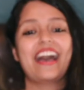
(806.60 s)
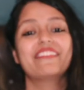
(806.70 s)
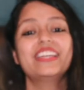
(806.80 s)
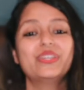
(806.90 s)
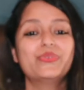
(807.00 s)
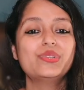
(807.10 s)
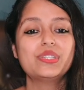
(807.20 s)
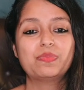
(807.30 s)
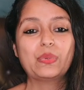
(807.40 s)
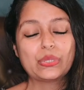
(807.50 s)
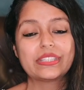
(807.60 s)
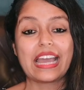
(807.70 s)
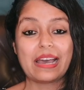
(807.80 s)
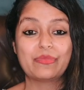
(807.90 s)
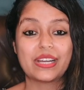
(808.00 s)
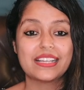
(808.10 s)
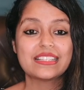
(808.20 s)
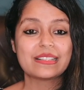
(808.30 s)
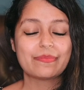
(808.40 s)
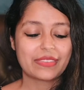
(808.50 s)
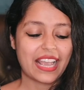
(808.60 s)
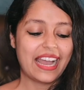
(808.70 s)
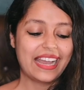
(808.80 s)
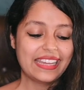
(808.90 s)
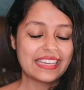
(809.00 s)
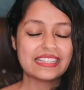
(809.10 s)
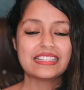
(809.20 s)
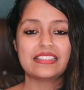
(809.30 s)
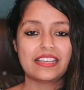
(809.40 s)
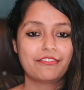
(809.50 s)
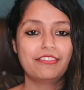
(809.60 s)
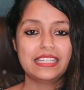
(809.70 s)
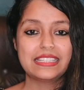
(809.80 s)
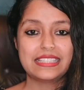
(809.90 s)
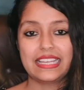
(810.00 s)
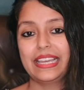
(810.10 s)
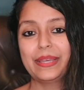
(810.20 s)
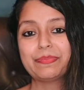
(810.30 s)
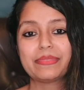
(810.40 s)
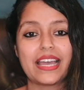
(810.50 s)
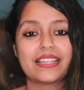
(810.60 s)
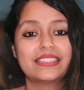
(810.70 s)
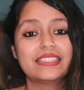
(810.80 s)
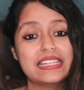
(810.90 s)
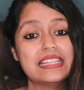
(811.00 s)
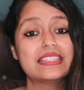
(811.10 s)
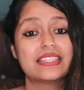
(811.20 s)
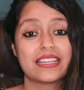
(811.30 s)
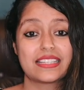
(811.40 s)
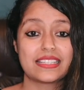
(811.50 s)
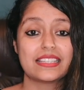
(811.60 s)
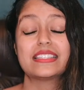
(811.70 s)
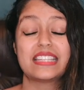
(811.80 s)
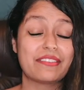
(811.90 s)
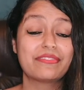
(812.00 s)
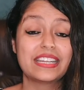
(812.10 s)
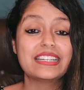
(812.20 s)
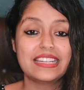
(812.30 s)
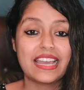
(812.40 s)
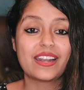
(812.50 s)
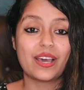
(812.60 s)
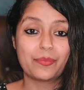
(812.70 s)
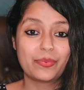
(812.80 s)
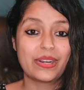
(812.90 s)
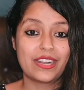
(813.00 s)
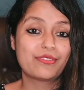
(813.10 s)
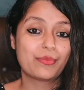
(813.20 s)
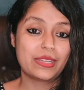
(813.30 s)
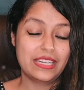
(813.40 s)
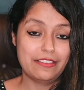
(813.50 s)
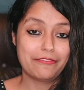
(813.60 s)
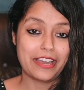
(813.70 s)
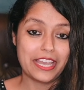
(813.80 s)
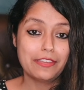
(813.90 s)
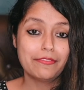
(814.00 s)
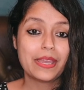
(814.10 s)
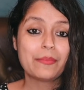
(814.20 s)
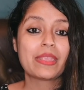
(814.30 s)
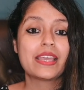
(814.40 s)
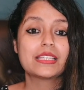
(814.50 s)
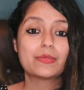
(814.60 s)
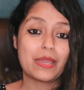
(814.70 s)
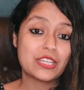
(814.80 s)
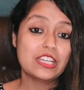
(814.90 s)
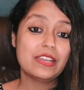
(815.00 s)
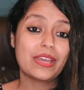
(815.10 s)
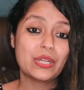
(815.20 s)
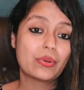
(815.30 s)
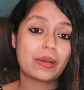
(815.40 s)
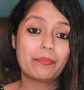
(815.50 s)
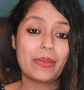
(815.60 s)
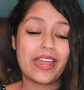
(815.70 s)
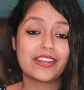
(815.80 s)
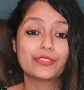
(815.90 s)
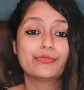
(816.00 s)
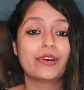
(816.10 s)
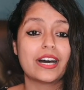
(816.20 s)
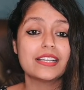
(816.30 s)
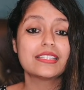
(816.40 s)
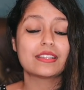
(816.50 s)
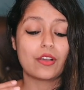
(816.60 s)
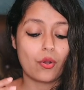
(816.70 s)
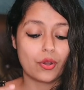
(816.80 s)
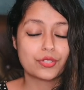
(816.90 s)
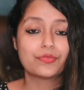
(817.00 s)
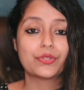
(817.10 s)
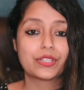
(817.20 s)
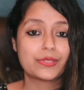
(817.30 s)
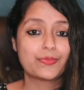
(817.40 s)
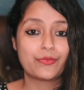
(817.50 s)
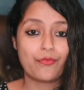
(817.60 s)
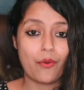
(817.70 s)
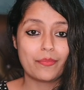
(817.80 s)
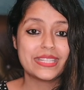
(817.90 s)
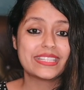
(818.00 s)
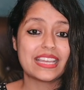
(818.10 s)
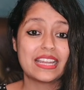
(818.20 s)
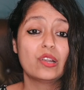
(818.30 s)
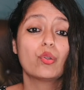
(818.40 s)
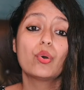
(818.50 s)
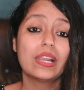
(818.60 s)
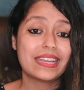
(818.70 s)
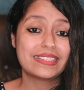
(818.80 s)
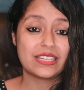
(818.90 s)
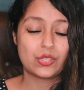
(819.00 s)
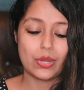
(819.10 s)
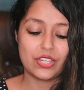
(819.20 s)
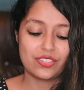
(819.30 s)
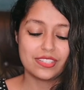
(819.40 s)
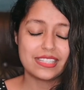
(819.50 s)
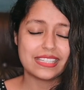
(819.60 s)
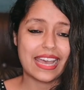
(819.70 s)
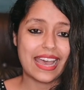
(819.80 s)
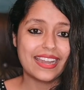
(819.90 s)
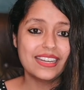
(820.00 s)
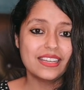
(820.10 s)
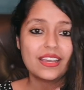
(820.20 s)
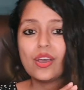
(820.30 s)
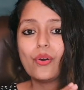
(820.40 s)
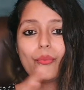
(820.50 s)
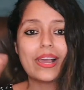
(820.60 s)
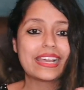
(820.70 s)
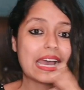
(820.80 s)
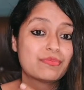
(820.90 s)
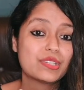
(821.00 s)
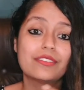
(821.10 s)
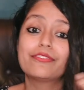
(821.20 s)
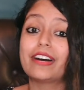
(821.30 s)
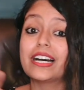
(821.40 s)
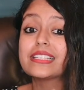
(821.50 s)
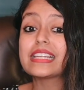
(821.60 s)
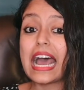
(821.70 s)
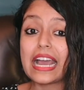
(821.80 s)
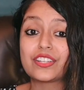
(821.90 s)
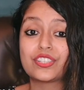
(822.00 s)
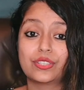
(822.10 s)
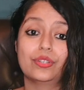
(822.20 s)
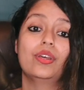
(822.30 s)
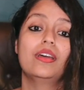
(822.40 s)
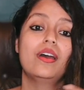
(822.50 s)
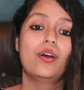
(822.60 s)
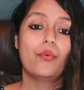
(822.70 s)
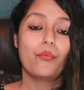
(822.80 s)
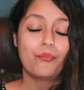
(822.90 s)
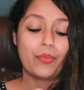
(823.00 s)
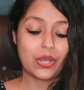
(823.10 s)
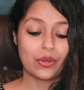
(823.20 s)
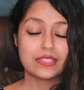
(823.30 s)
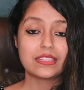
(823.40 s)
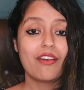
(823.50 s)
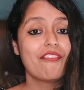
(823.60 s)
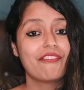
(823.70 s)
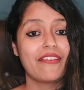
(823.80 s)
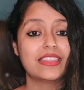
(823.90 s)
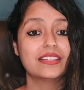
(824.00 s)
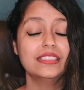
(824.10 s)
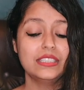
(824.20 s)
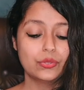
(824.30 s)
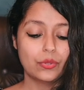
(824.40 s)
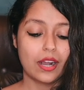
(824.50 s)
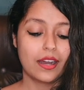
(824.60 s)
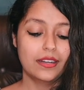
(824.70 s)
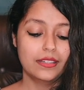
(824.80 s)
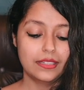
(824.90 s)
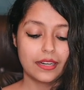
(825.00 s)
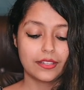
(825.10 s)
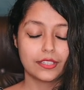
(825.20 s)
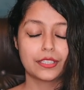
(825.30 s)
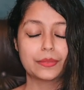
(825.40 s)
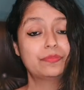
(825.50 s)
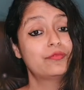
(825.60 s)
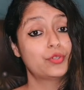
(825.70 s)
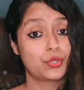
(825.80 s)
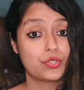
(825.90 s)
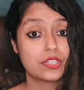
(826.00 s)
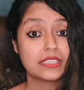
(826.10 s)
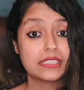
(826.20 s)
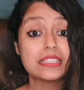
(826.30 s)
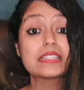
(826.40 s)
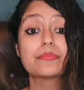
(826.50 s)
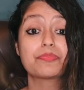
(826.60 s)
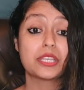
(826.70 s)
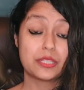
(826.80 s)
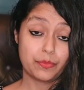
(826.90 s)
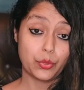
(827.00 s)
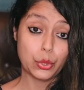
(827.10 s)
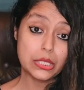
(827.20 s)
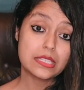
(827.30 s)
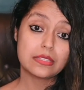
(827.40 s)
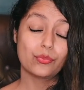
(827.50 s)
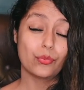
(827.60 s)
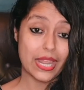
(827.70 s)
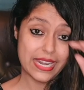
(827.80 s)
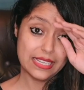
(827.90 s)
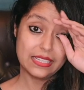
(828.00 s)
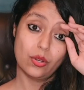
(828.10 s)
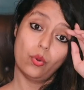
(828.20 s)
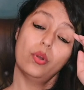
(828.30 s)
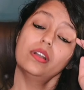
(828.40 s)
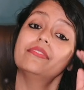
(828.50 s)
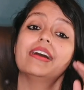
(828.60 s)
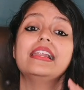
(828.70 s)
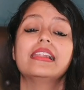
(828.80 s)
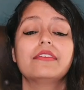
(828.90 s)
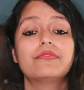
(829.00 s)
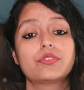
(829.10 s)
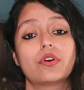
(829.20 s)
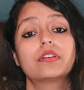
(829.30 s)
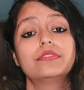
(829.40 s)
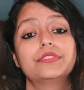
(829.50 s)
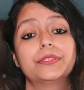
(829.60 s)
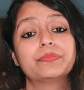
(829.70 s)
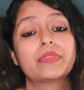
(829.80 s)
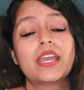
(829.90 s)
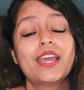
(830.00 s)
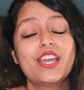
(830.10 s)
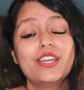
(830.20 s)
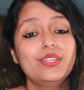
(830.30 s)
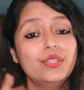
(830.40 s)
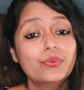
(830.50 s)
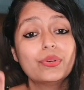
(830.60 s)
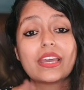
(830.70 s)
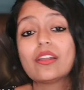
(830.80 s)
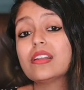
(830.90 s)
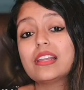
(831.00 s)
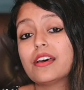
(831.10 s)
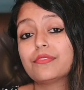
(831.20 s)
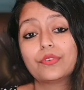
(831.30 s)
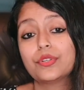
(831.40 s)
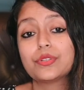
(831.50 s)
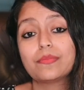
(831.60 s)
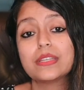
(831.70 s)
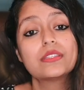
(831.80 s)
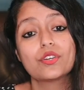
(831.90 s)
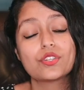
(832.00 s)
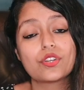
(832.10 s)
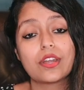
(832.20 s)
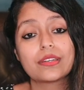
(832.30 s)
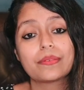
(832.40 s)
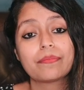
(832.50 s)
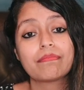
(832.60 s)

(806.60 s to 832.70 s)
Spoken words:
Having used both cameras, I can safely say that the D6 is definitely an upgrade from the D5, especially when you compare the fast autofocus performance in low light situations and while capturing fast action. Because whether you are a photojournalist, sports, wedding, or a wildlife photographer, you cannot afford to miss your shot.